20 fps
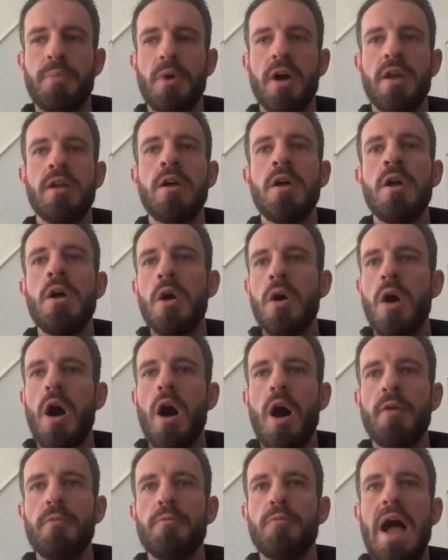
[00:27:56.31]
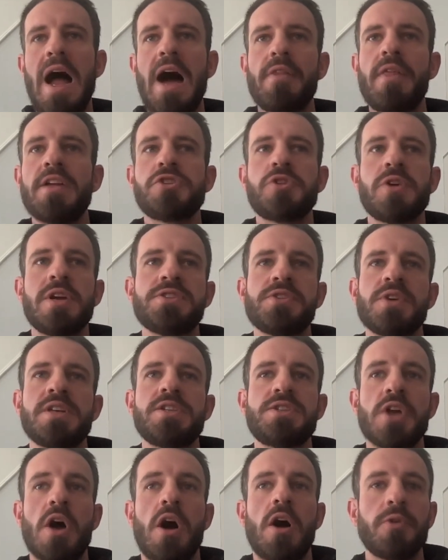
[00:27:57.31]
But how that
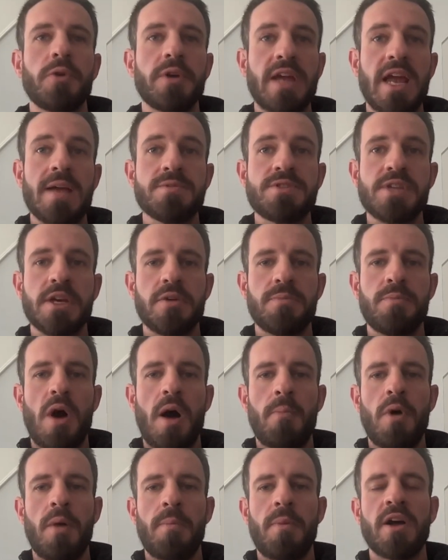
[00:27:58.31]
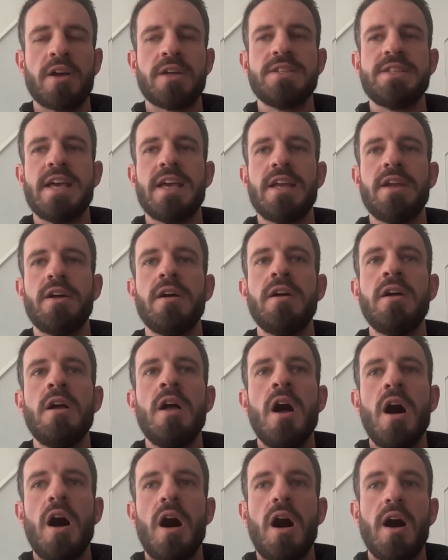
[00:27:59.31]
translates to other games that could pop up on Kadena,
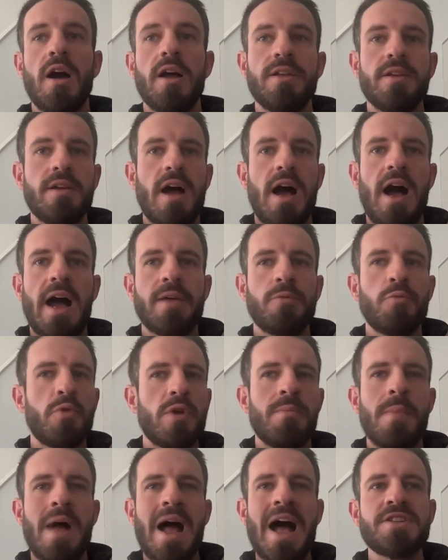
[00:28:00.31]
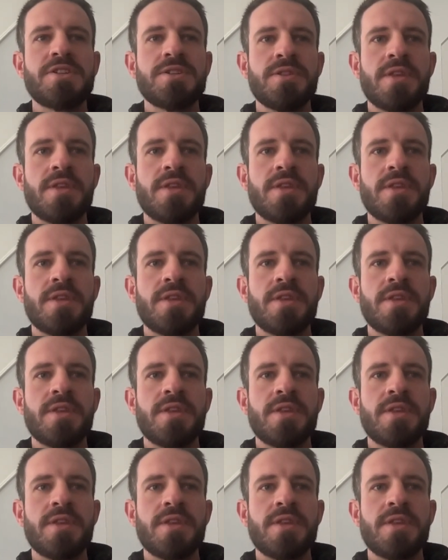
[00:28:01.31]
I would imagine